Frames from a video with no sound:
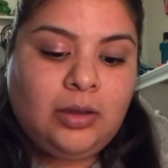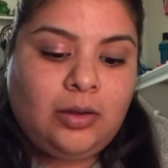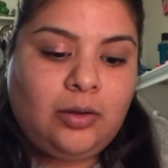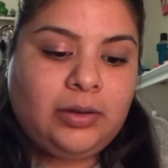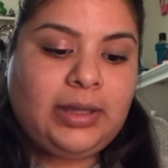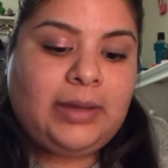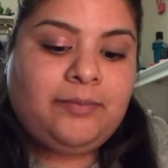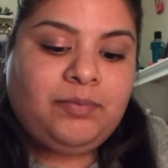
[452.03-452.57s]

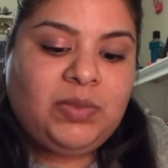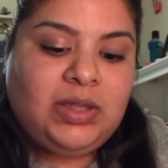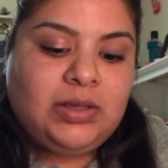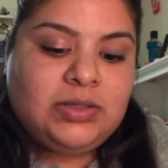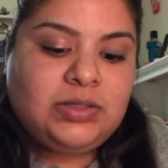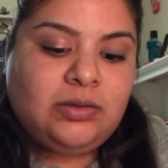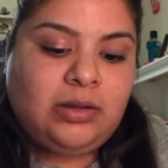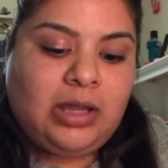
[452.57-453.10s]
Okay,
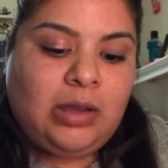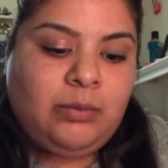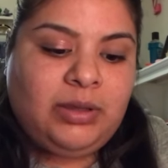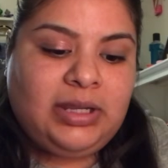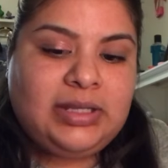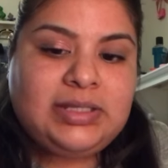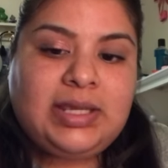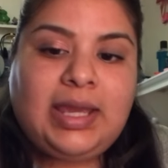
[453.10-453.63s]
so now I'm going
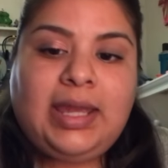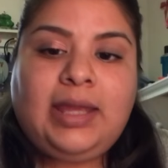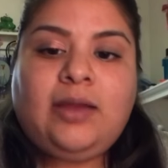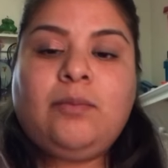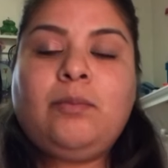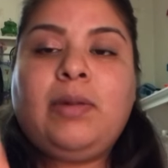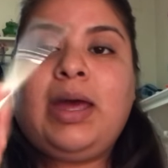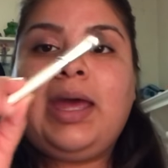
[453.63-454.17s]
to take
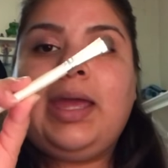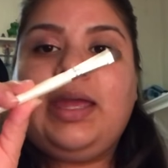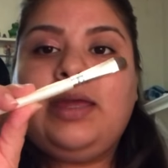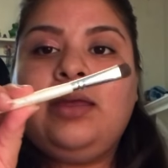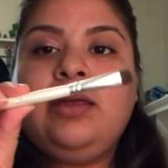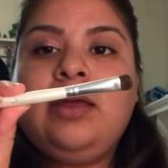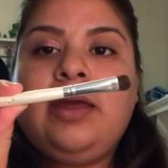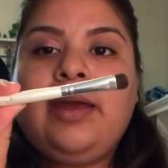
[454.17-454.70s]
my
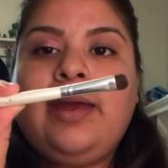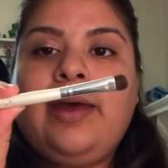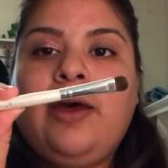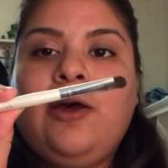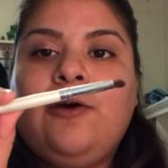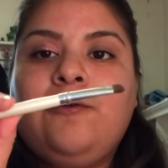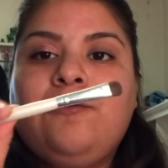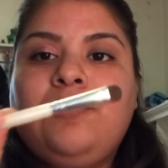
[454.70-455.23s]

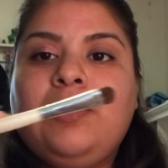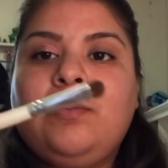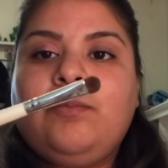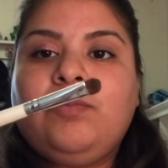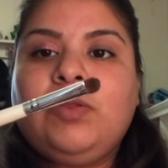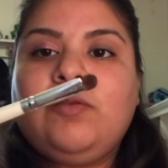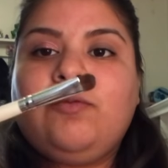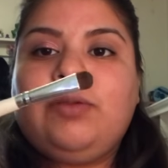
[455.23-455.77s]
e.l.f.
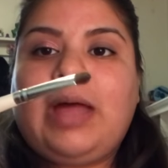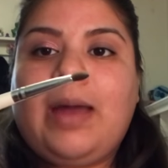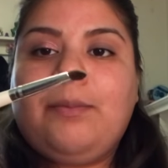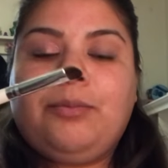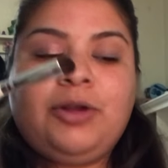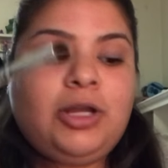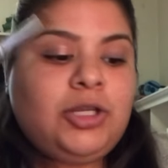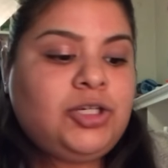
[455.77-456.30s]
flat
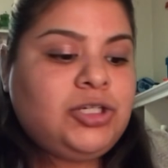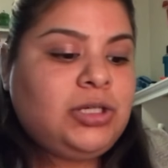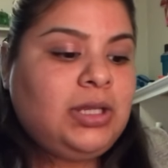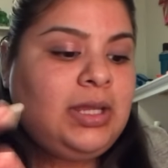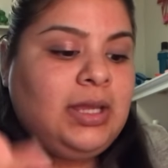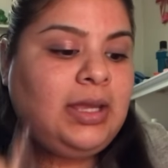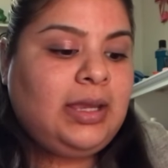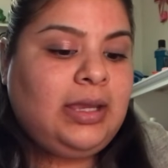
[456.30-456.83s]
brush,
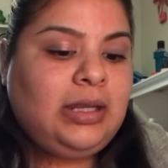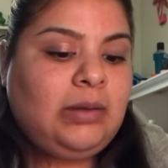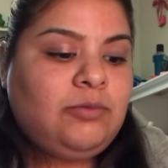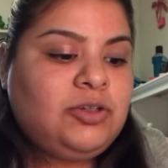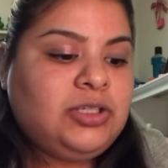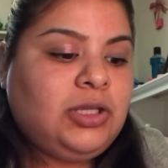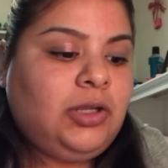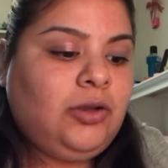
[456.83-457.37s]
and I'm
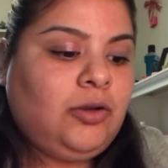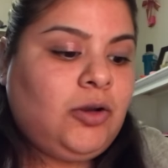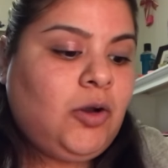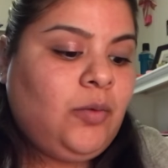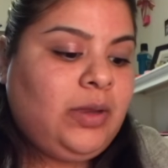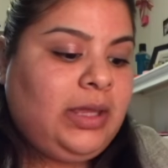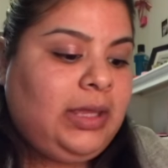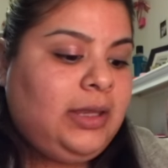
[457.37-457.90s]
just going to
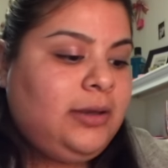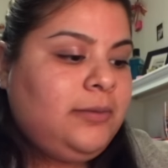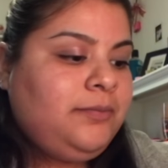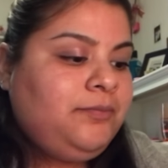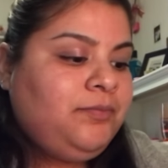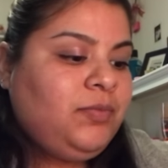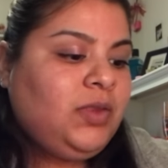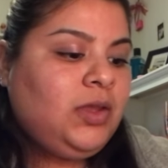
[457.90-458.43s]
go in
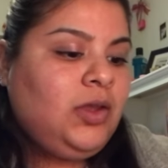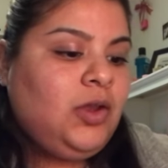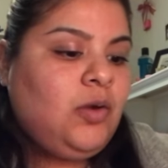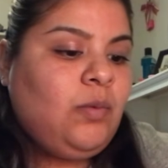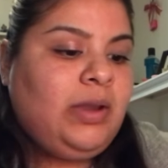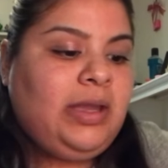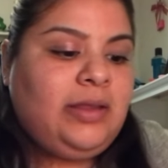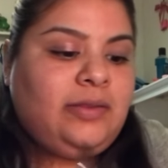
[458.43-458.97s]

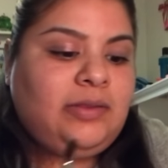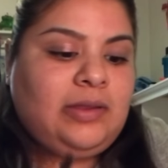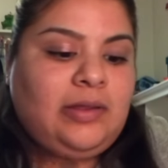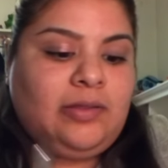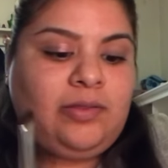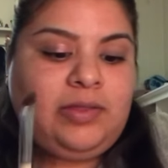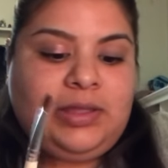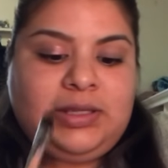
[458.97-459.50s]
with
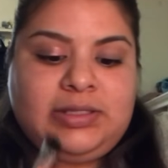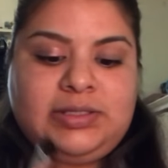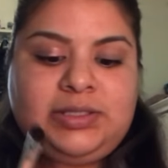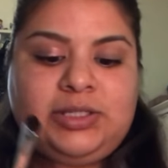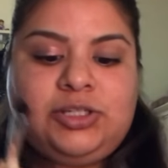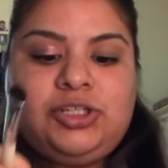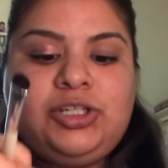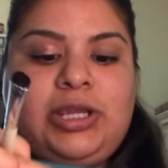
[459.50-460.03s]
this
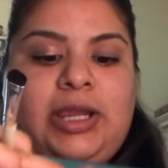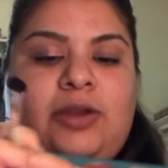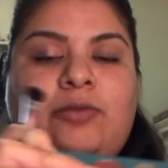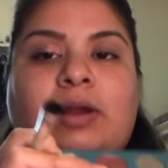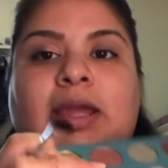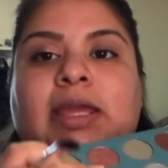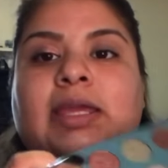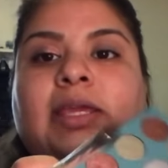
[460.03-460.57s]
shade
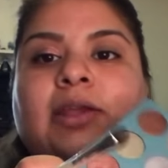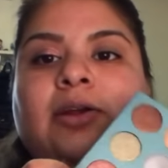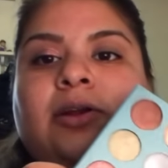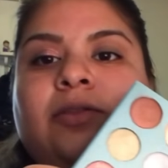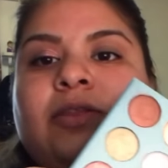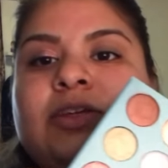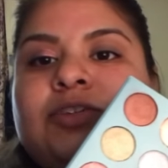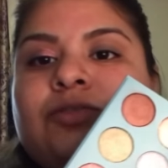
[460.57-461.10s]
right here,
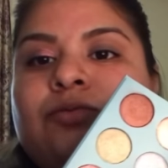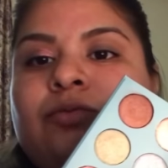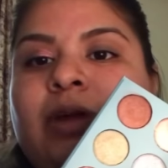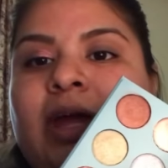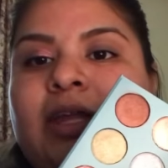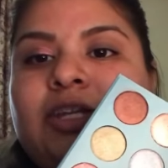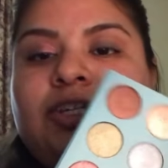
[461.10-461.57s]
this red